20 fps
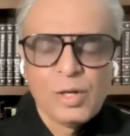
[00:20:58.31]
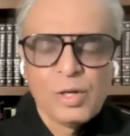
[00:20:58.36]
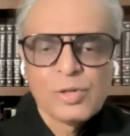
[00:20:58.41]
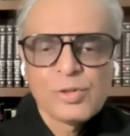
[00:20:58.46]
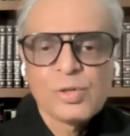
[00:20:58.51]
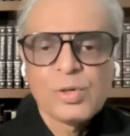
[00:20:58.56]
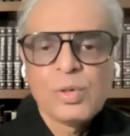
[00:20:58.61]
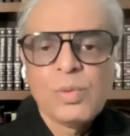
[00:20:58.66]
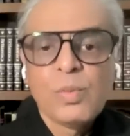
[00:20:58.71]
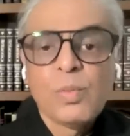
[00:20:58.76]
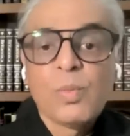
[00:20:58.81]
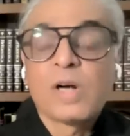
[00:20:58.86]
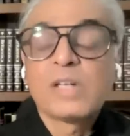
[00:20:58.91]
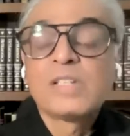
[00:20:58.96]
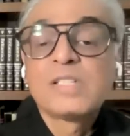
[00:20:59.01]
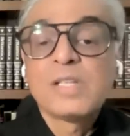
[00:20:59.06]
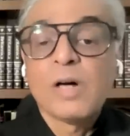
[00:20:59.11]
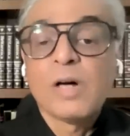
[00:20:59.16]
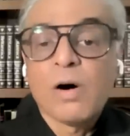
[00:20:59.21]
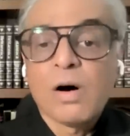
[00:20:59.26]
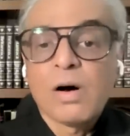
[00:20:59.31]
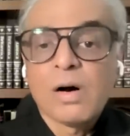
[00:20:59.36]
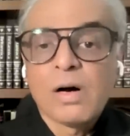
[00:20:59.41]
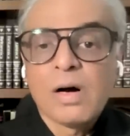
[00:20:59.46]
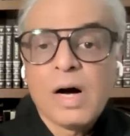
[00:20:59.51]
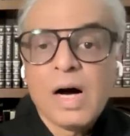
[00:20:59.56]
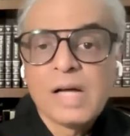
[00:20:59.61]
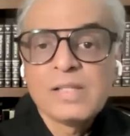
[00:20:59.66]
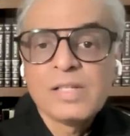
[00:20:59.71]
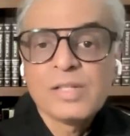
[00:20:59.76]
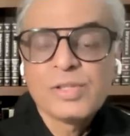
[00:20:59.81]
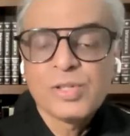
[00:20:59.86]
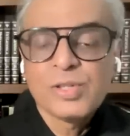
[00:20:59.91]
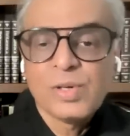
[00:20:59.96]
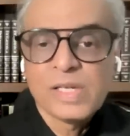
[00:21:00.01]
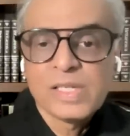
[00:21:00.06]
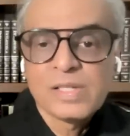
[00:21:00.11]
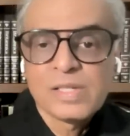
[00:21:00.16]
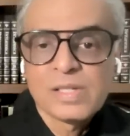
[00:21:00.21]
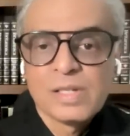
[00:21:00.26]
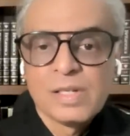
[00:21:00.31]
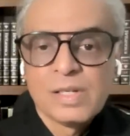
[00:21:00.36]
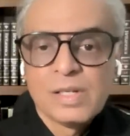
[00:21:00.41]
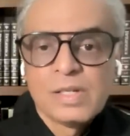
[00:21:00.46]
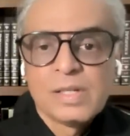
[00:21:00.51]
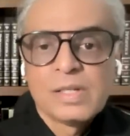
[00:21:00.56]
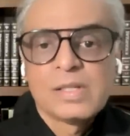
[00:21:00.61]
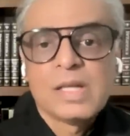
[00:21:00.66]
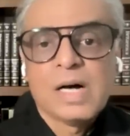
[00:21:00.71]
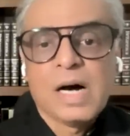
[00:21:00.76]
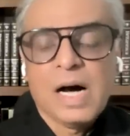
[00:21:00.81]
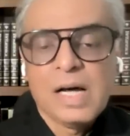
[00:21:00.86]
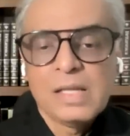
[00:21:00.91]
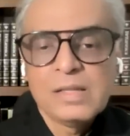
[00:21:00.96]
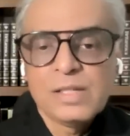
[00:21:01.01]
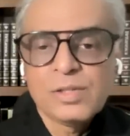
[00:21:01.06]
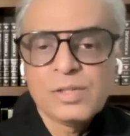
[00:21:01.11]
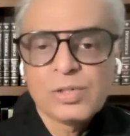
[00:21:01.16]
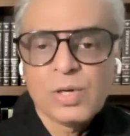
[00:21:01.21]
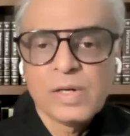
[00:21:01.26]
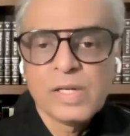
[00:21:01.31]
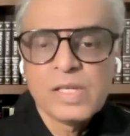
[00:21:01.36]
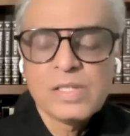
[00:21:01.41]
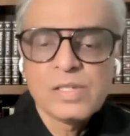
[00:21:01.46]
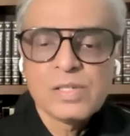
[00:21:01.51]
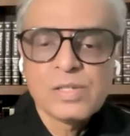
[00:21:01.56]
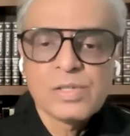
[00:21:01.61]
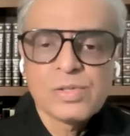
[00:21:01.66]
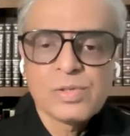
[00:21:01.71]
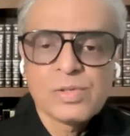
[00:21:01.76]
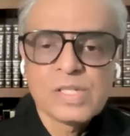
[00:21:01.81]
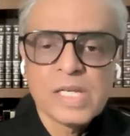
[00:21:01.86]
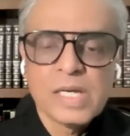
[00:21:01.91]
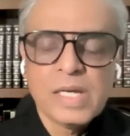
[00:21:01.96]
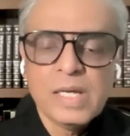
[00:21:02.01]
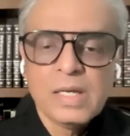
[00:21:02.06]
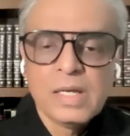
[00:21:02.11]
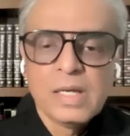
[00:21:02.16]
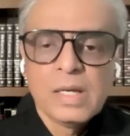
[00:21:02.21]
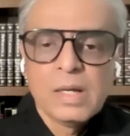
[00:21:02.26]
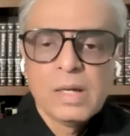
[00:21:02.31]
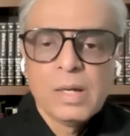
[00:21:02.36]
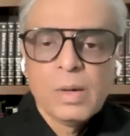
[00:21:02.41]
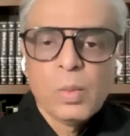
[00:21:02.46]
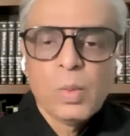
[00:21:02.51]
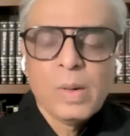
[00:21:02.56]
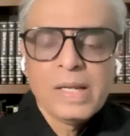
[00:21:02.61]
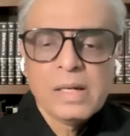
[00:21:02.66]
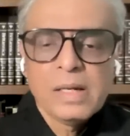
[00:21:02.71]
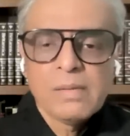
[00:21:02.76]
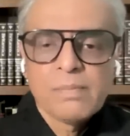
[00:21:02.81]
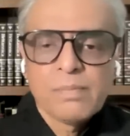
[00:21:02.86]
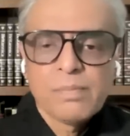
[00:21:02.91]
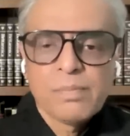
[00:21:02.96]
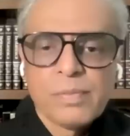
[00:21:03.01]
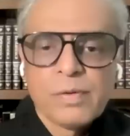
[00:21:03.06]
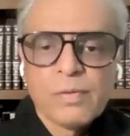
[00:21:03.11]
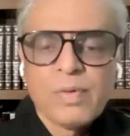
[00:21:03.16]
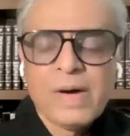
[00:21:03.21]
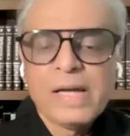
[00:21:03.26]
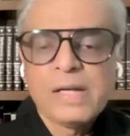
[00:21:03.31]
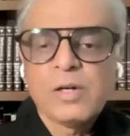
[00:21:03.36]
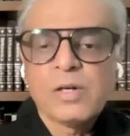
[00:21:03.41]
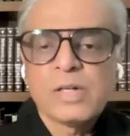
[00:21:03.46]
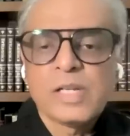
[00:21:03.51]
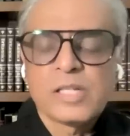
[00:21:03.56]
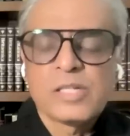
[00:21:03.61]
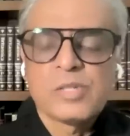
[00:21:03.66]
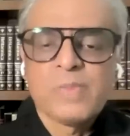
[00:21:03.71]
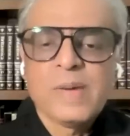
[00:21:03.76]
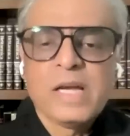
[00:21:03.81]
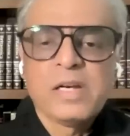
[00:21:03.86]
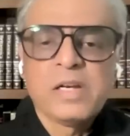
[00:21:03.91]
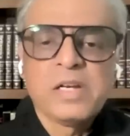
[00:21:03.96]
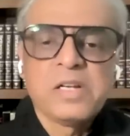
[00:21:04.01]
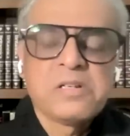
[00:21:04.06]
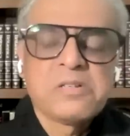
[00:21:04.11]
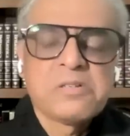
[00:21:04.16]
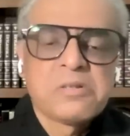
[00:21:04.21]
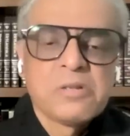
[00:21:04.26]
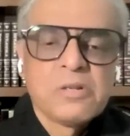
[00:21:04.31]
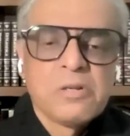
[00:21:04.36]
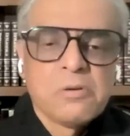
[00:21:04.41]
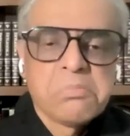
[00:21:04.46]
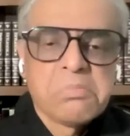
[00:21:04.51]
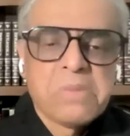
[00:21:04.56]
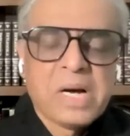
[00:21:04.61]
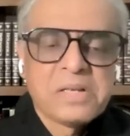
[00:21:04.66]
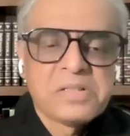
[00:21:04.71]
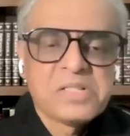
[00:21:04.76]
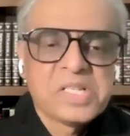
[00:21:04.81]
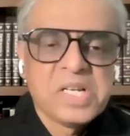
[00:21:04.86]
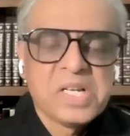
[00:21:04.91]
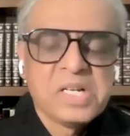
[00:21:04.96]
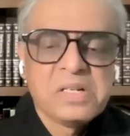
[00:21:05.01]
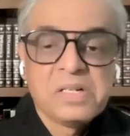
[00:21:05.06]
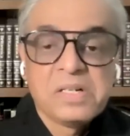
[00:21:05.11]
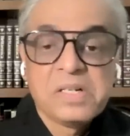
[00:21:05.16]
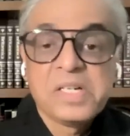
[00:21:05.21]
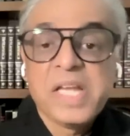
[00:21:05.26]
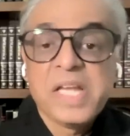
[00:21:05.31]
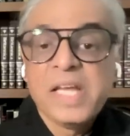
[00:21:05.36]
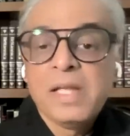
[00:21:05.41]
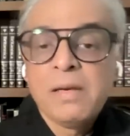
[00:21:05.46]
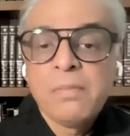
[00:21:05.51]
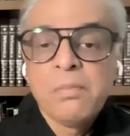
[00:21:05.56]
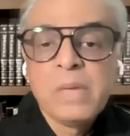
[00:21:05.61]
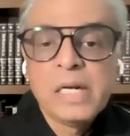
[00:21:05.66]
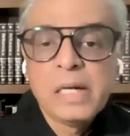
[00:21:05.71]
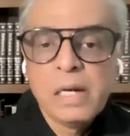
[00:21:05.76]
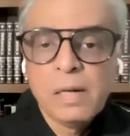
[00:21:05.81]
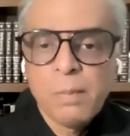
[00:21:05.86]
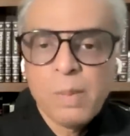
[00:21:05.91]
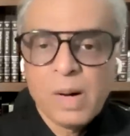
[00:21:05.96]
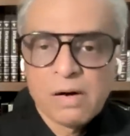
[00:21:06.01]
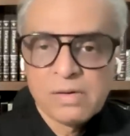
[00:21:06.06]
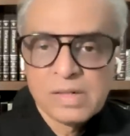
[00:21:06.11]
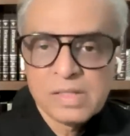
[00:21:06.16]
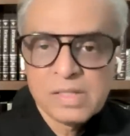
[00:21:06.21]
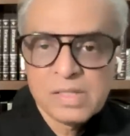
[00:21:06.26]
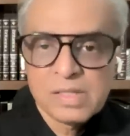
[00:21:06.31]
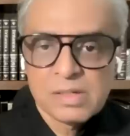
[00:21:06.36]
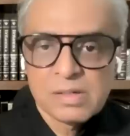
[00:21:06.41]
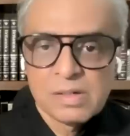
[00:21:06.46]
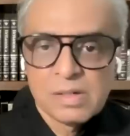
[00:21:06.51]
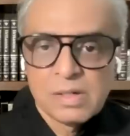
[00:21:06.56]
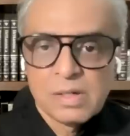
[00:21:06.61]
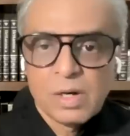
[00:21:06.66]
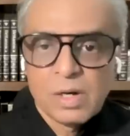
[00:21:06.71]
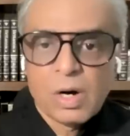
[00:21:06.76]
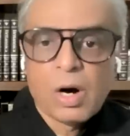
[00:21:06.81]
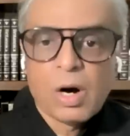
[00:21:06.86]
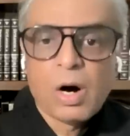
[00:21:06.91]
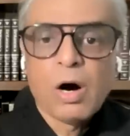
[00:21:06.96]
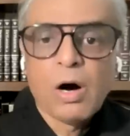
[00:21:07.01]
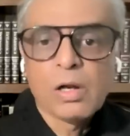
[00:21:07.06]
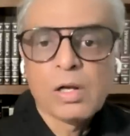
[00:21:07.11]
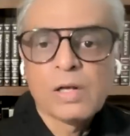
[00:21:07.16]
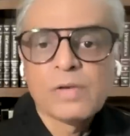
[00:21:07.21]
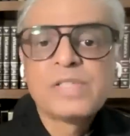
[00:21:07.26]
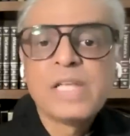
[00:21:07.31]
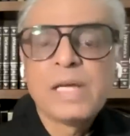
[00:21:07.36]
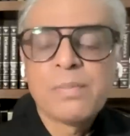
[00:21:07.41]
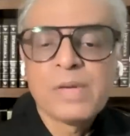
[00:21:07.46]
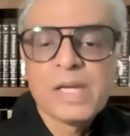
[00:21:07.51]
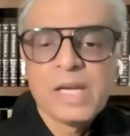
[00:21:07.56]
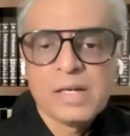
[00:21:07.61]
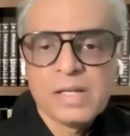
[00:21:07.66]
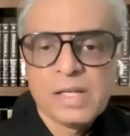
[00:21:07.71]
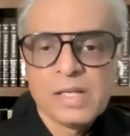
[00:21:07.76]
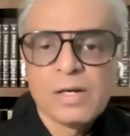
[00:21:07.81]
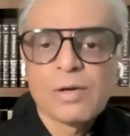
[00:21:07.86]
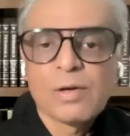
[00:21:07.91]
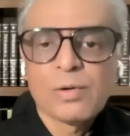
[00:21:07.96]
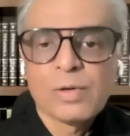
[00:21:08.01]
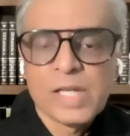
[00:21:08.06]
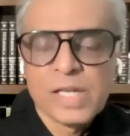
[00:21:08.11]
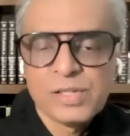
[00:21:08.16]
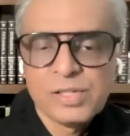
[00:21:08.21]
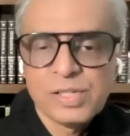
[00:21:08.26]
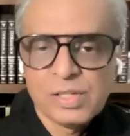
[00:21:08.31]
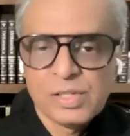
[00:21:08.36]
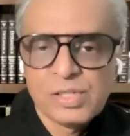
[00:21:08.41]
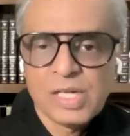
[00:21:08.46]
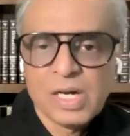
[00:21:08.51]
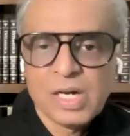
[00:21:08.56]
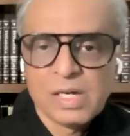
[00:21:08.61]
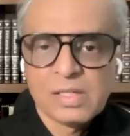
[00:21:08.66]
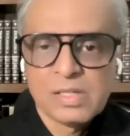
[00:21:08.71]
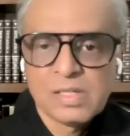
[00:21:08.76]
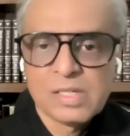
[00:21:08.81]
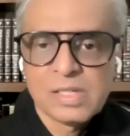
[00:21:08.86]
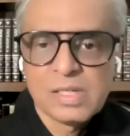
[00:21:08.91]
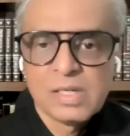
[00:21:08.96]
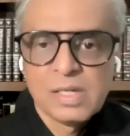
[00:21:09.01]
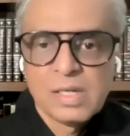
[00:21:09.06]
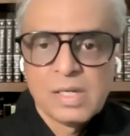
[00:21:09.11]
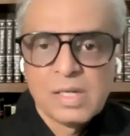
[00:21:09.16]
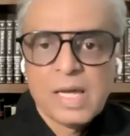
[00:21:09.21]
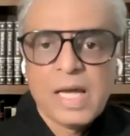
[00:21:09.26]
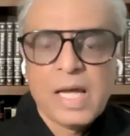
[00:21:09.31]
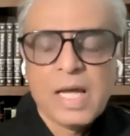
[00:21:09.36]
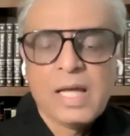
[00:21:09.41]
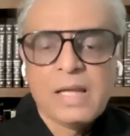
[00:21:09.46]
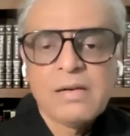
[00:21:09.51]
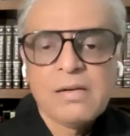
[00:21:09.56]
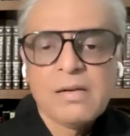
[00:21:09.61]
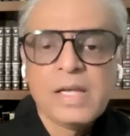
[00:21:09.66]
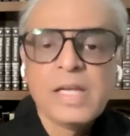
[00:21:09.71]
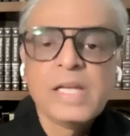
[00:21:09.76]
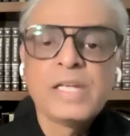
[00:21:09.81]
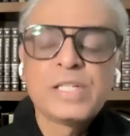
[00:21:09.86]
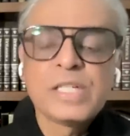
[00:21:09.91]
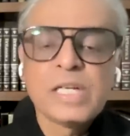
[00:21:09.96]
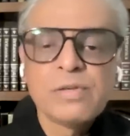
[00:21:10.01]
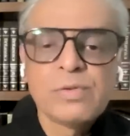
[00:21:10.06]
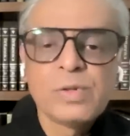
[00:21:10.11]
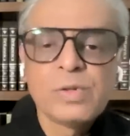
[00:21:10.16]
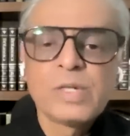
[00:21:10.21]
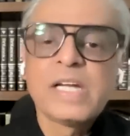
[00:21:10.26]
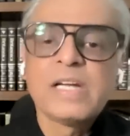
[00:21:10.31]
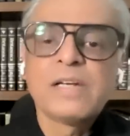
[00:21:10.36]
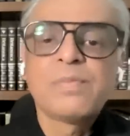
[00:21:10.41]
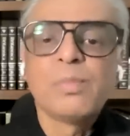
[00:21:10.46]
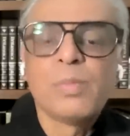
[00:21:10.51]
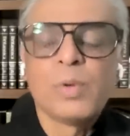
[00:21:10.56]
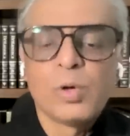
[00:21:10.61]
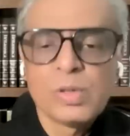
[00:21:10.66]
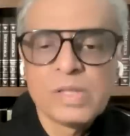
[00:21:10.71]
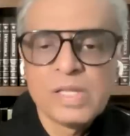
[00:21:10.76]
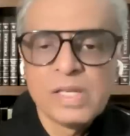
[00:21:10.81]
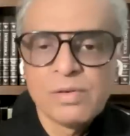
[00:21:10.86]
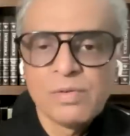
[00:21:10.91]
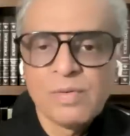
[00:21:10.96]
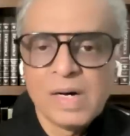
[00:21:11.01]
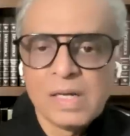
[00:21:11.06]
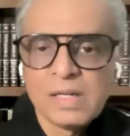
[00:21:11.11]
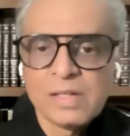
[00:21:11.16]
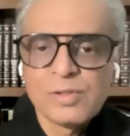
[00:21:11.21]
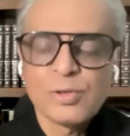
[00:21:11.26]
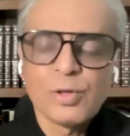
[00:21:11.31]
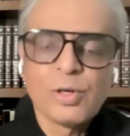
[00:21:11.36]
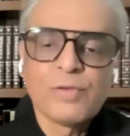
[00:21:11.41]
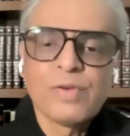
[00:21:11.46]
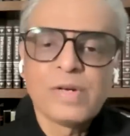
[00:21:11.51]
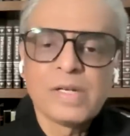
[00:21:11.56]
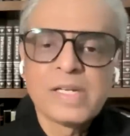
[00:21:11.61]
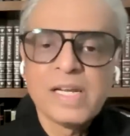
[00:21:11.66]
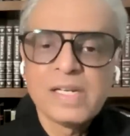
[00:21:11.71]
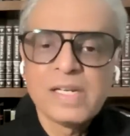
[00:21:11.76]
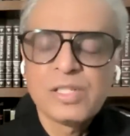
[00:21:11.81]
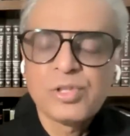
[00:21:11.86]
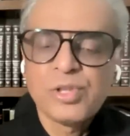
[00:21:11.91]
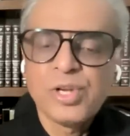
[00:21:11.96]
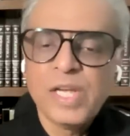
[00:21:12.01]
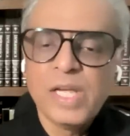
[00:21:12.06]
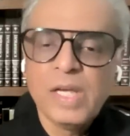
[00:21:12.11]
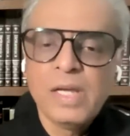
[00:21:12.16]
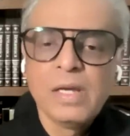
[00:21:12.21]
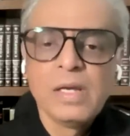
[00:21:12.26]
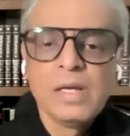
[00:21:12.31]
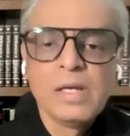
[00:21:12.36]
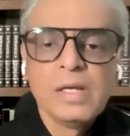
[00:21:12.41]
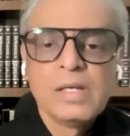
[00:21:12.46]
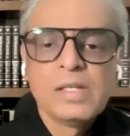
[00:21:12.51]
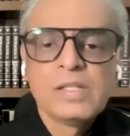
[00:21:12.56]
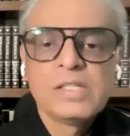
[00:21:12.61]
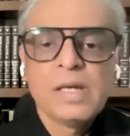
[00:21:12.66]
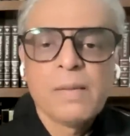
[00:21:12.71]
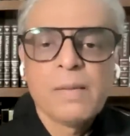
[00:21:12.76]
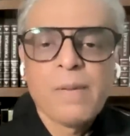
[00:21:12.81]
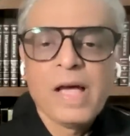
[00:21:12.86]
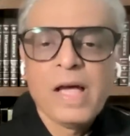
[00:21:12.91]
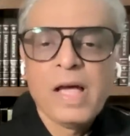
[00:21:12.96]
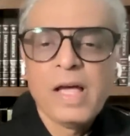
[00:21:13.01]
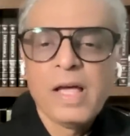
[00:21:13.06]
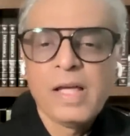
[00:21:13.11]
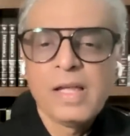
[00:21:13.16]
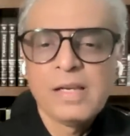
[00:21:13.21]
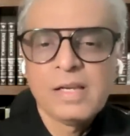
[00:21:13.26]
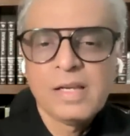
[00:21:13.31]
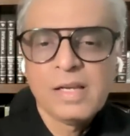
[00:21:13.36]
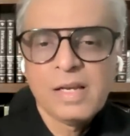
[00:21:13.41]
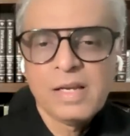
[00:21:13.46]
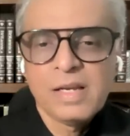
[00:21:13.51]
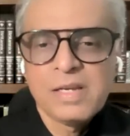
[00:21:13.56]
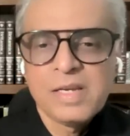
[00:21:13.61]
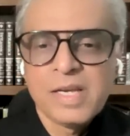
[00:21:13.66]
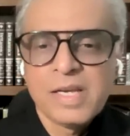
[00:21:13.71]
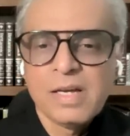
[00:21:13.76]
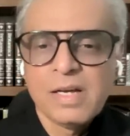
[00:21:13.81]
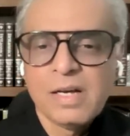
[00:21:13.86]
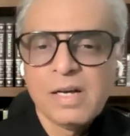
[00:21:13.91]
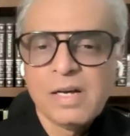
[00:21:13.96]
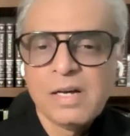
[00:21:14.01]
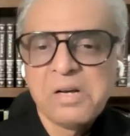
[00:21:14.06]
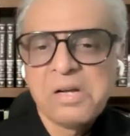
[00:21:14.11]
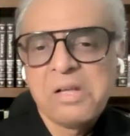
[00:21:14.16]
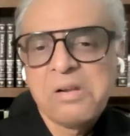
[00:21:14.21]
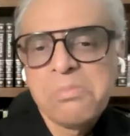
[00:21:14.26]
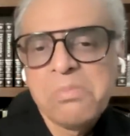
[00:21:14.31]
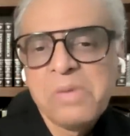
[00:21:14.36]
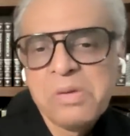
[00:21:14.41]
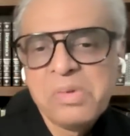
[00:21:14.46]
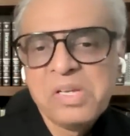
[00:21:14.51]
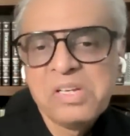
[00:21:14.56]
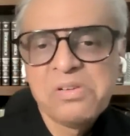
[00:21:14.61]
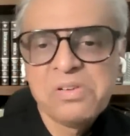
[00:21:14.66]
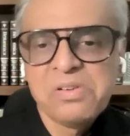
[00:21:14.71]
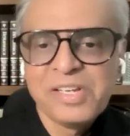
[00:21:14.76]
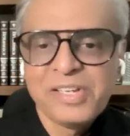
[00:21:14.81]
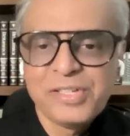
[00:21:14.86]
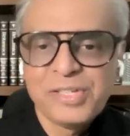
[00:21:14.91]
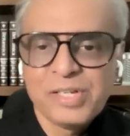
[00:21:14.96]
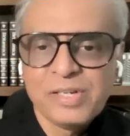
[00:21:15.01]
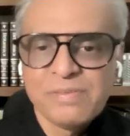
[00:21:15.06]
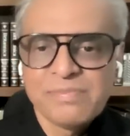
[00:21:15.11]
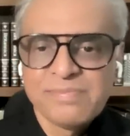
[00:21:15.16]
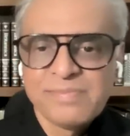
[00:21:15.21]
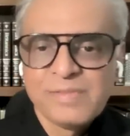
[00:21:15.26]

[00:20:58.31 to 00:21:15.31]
So what's the other choice? The other choice is to say, well, why not expand it by, say, 10 middle powers, all of them getting a rotation chance, and Asia would get more than one. So if it gets three, Japan, India, and maybe Indonesia.